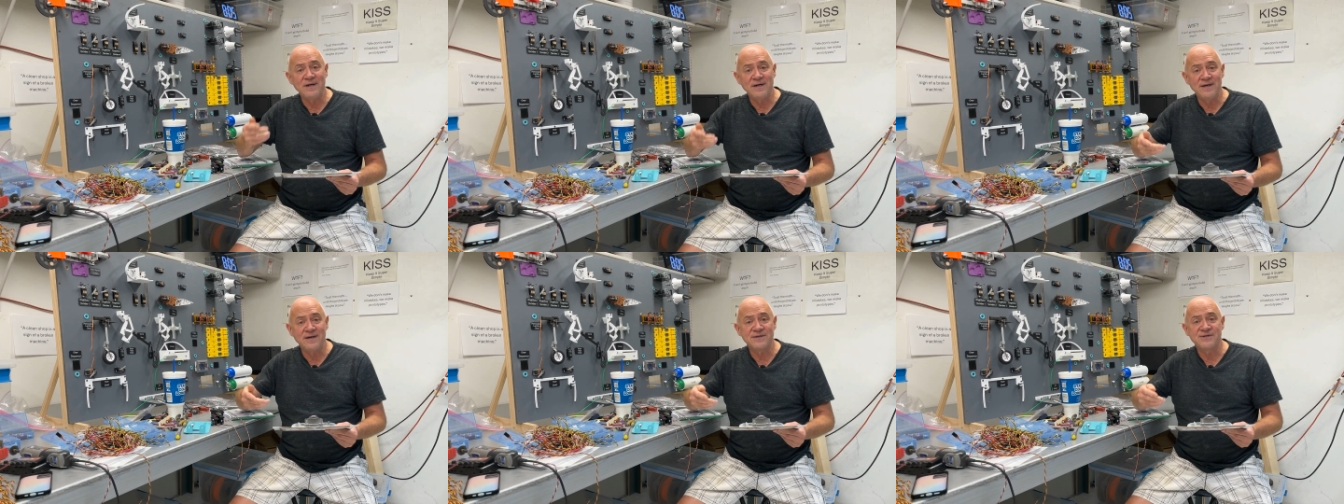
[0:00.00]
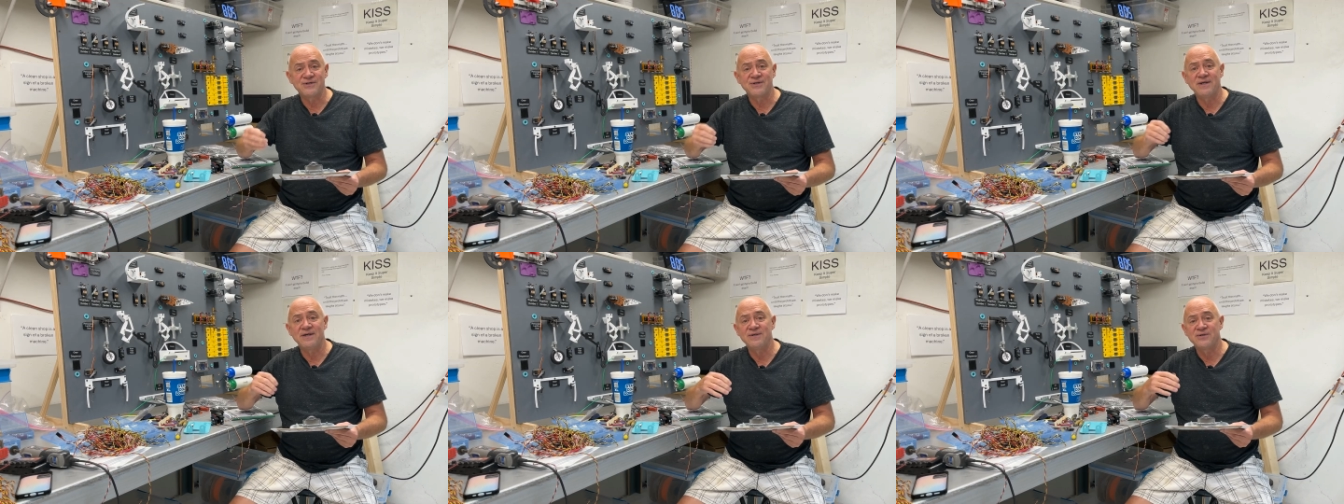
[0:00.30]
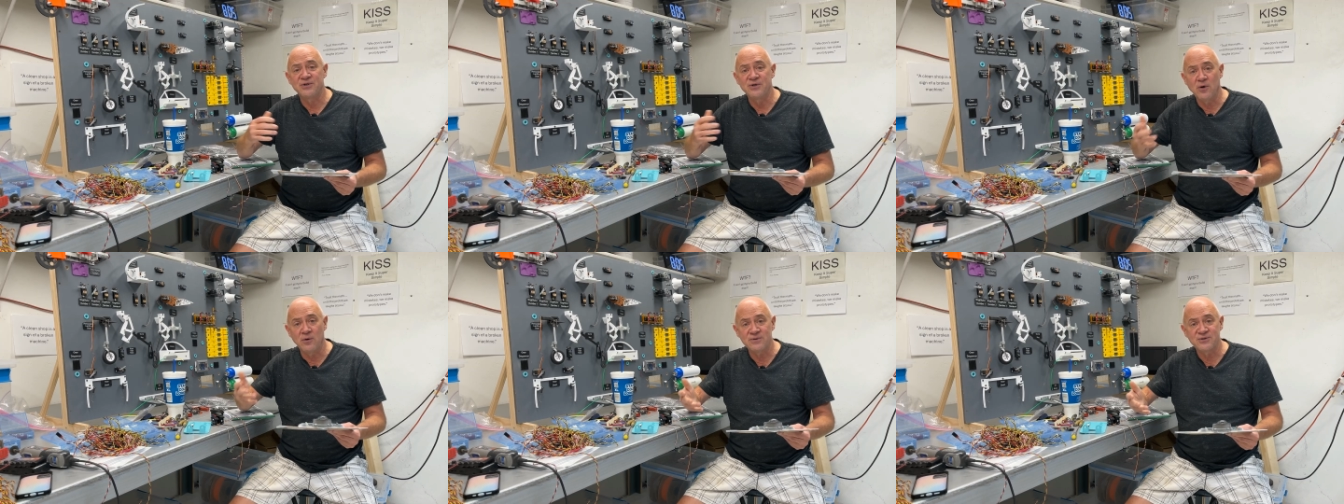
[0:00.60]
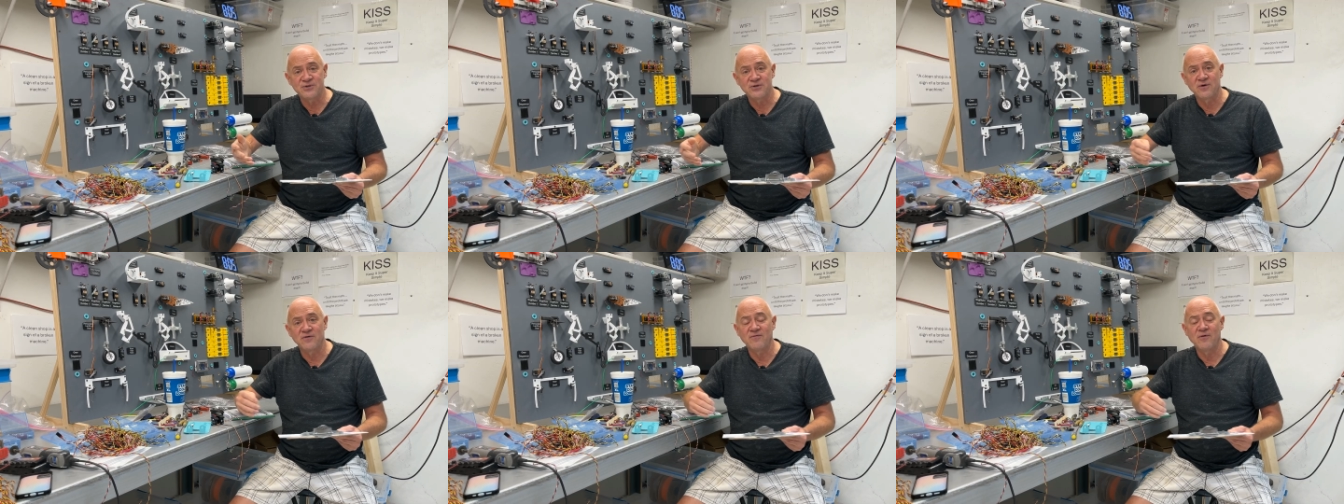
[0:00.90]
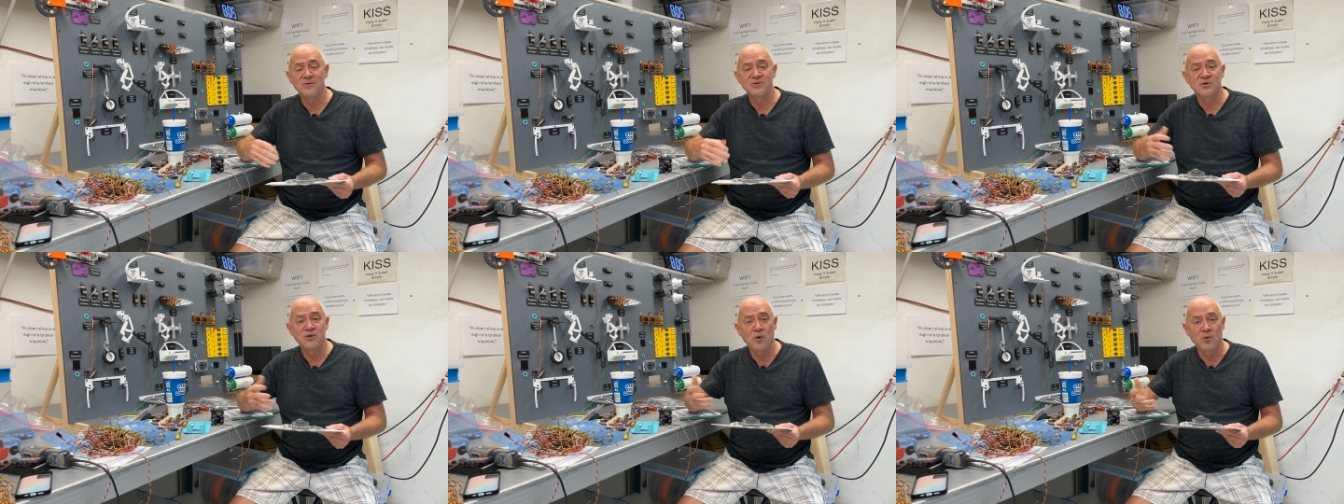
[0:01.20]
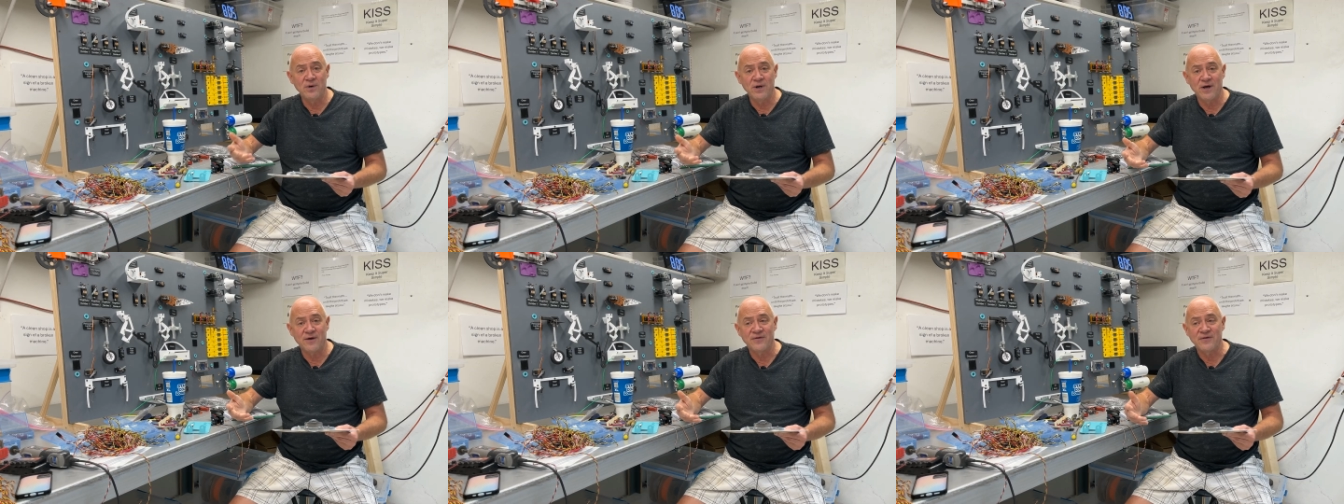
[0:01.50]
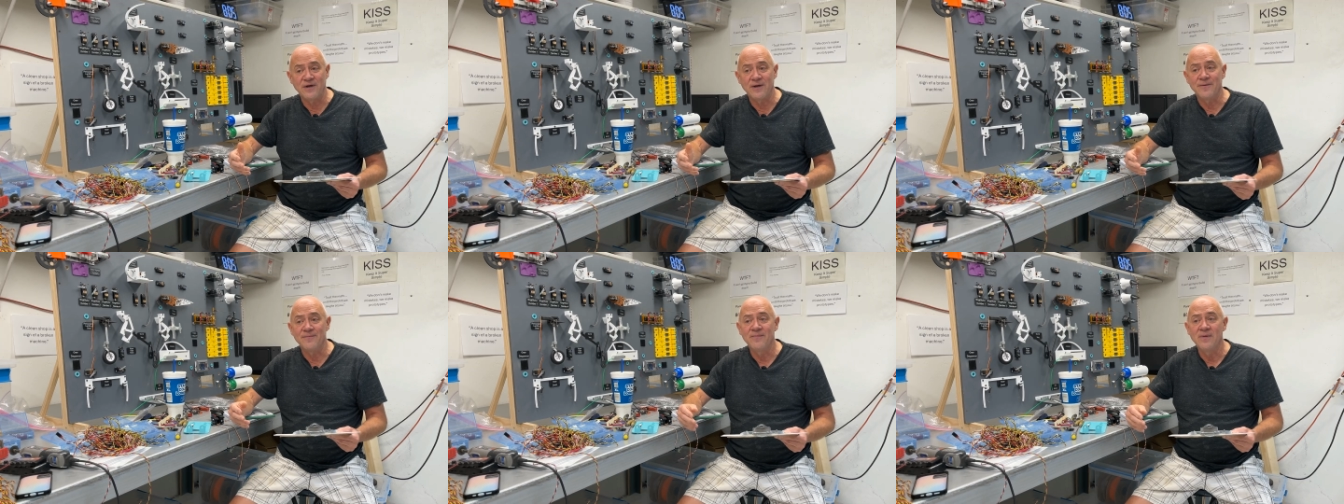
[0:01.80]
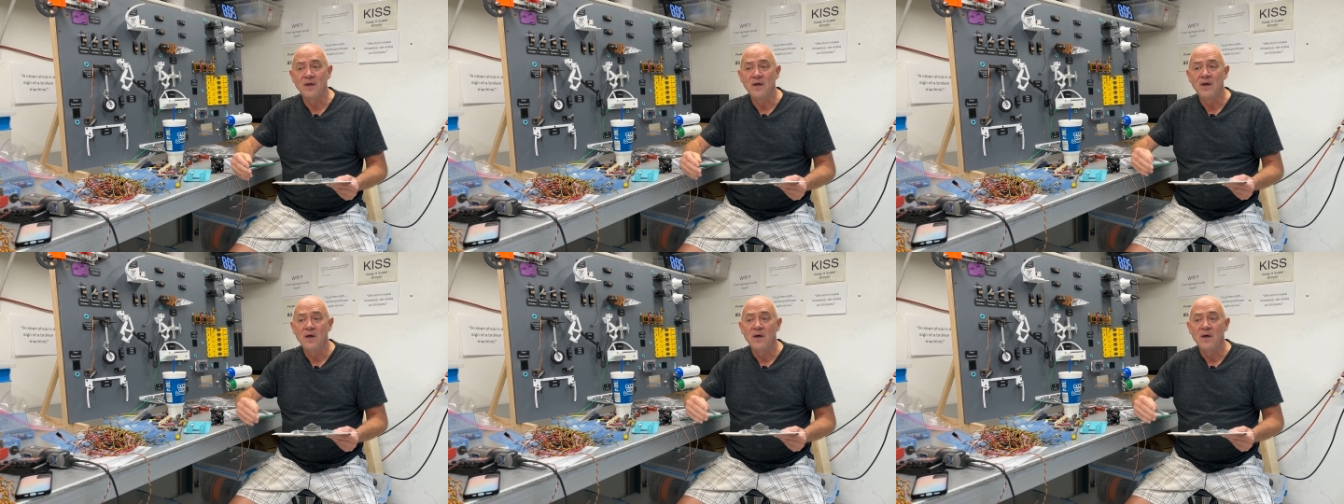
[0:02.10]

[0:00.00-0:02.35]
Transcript: E S Cs, no servos, no nothing.